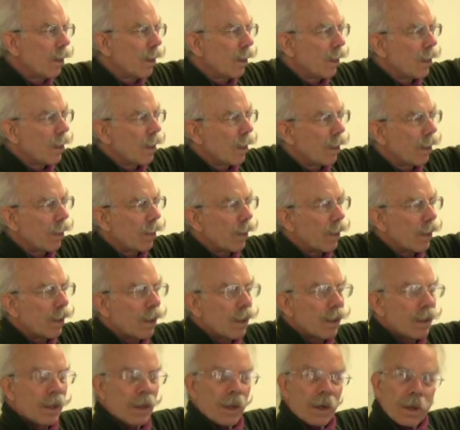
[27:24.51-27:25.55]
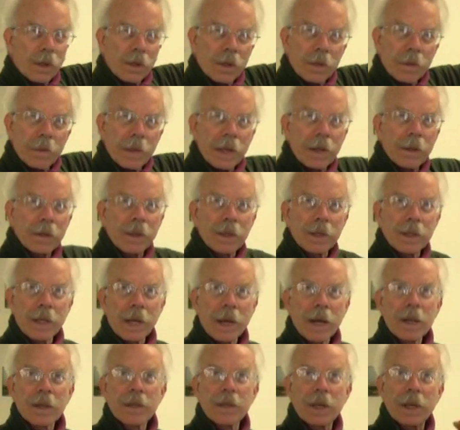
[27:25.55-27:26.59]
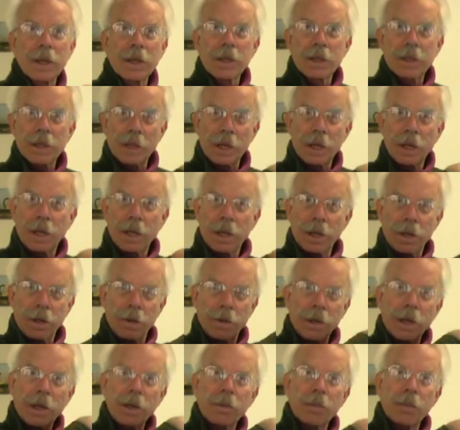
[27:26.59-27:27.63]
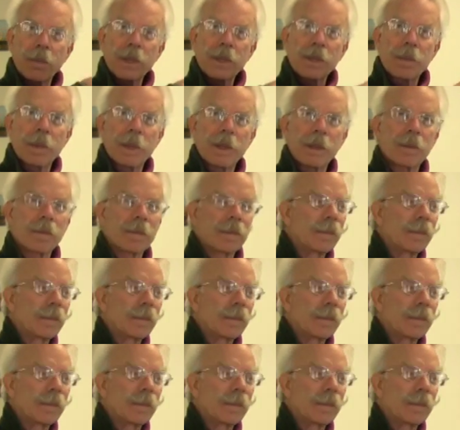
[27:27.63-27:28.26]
and so the world turned around this axis, around Brisbane.